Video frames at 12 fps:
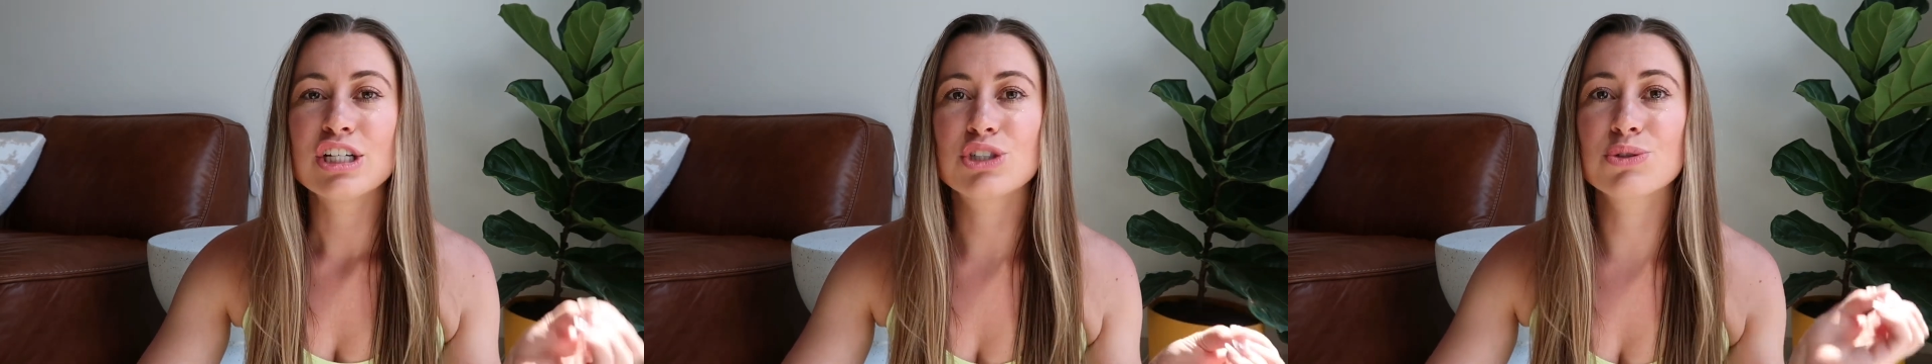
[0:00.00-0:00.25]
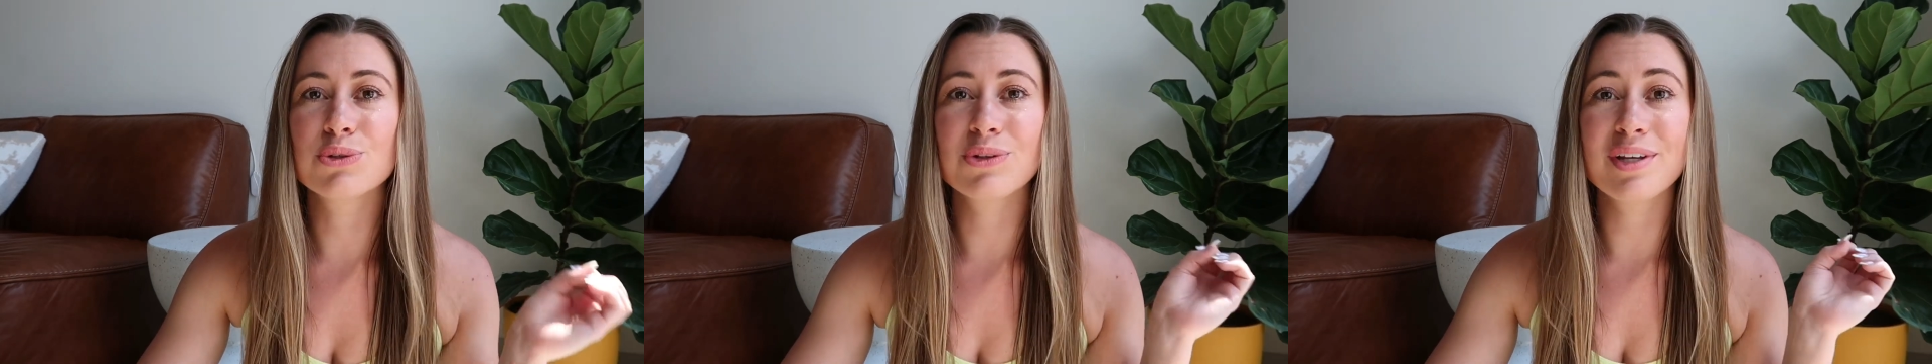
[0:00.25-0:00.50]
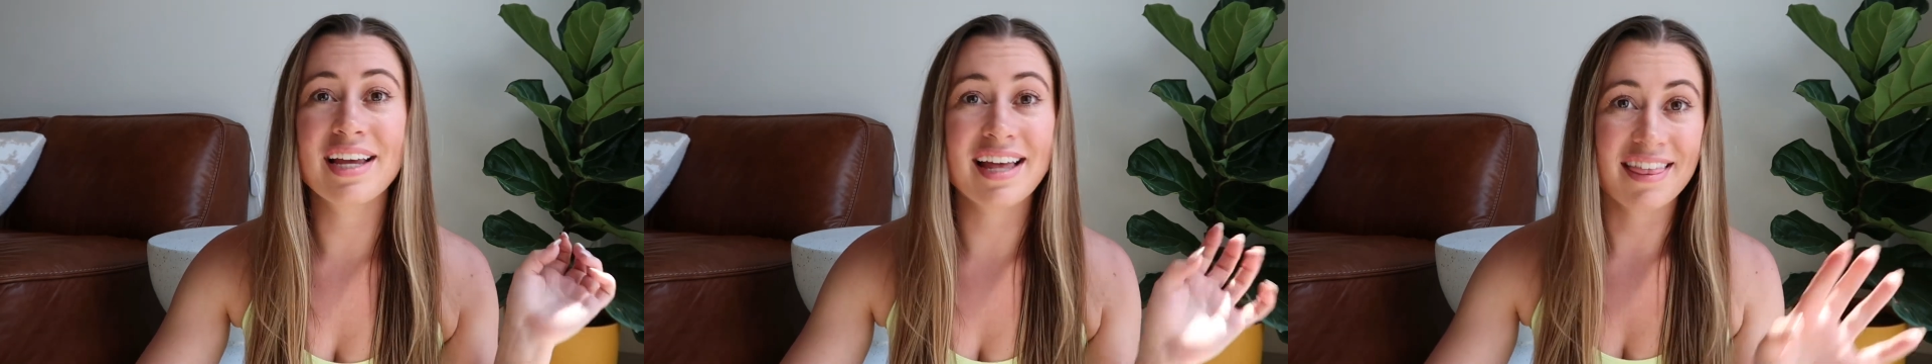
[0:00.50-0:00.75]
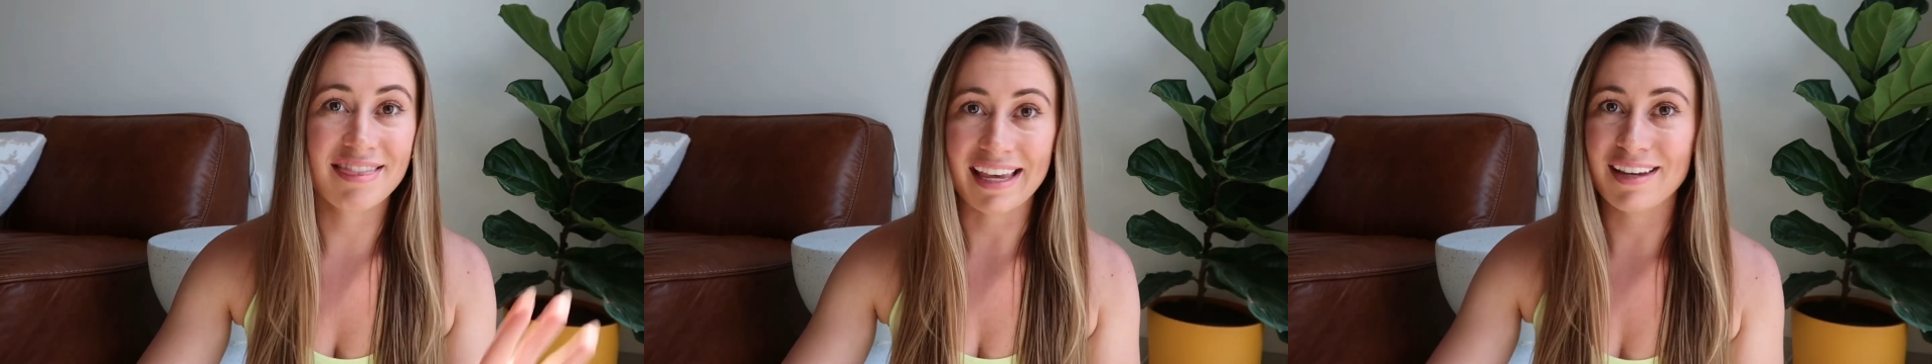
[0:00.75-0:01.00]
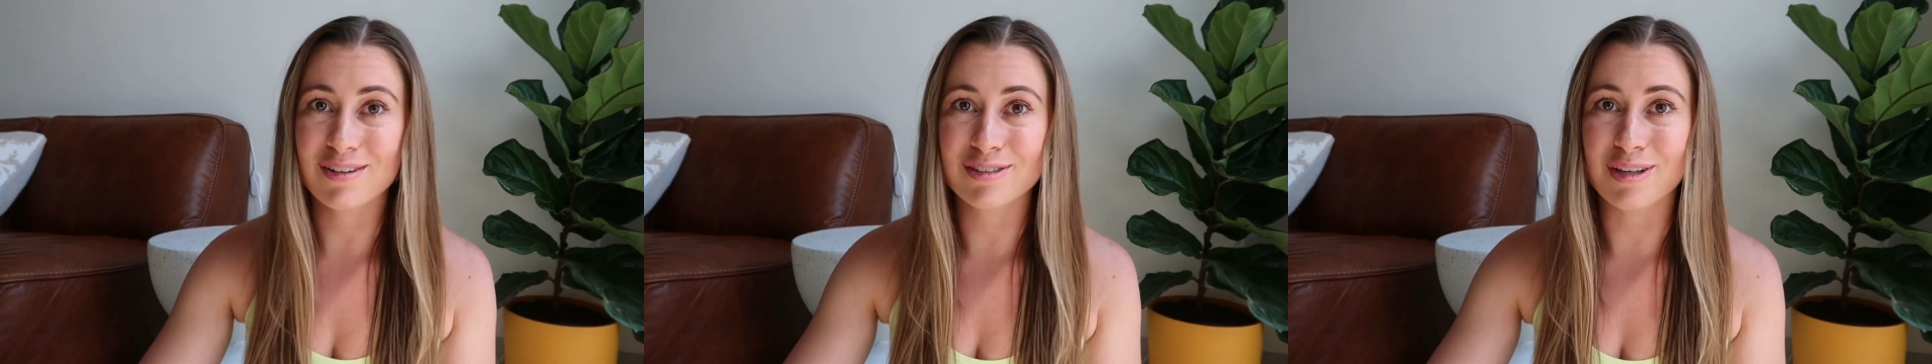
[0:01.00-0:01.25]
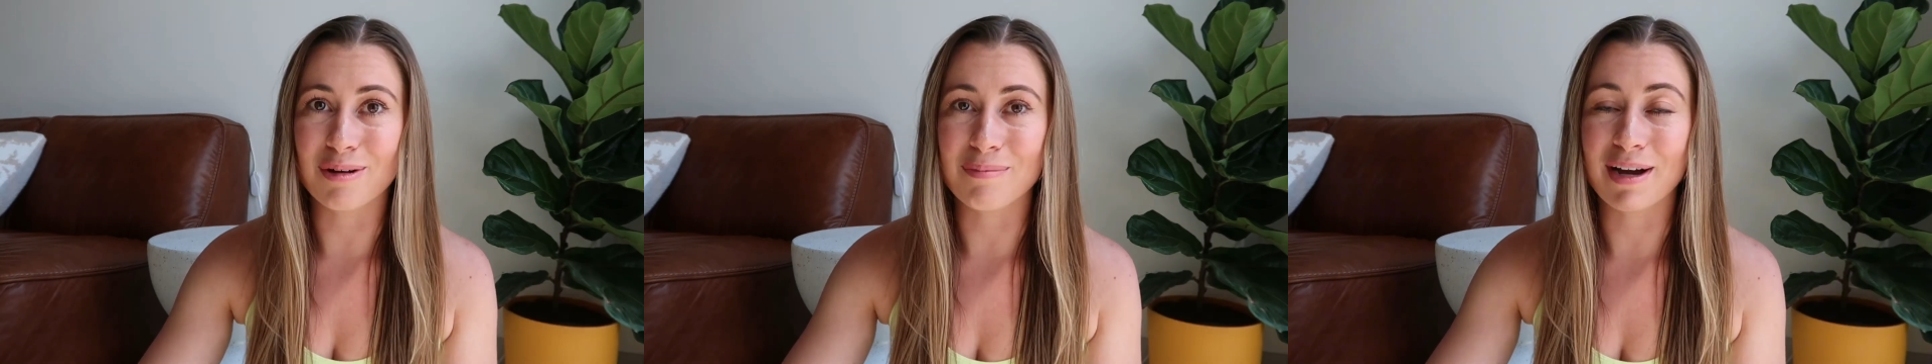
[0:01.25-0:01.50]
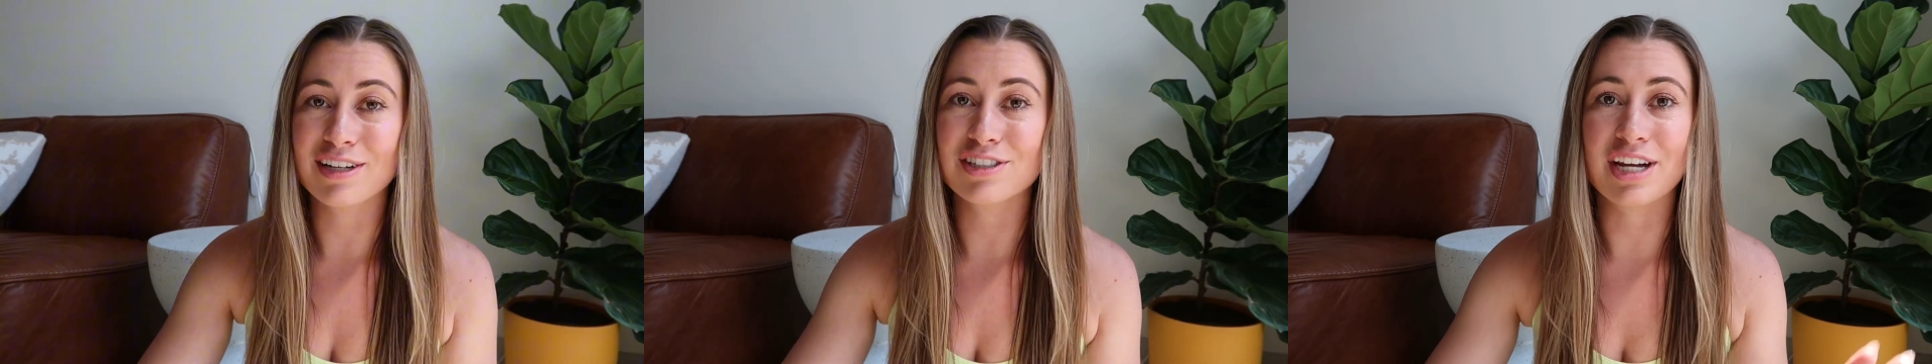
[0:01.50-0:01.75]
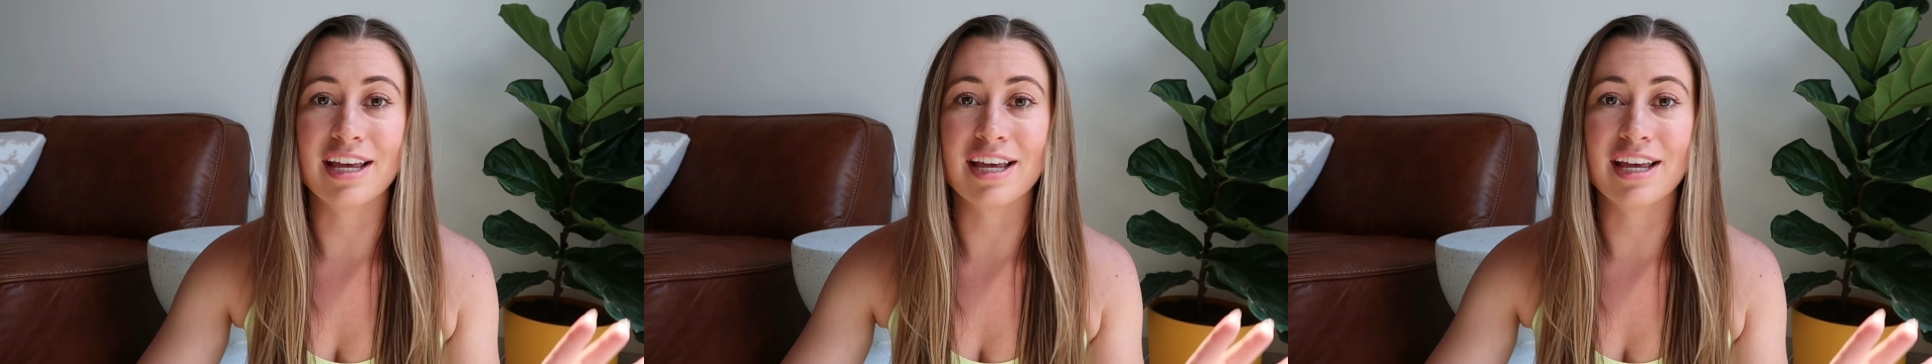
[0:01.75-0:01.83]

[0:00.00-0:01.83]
truly thank you so much.